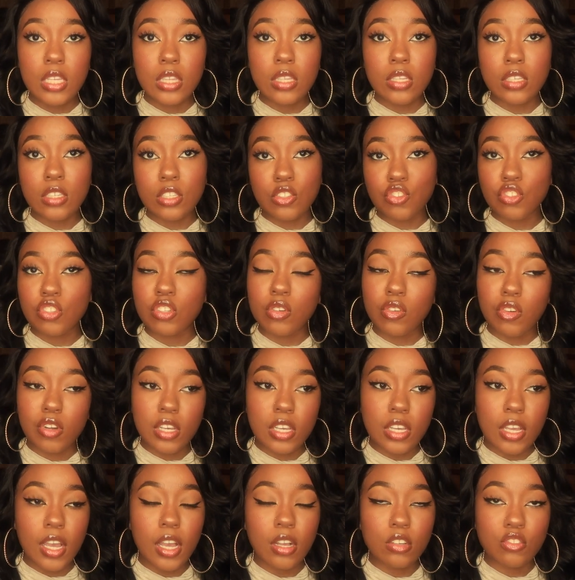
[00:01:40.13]
the intro
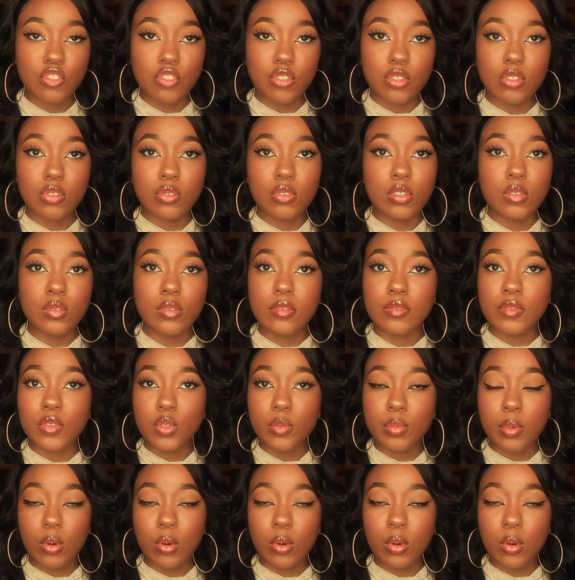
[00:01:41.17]
and outro and the review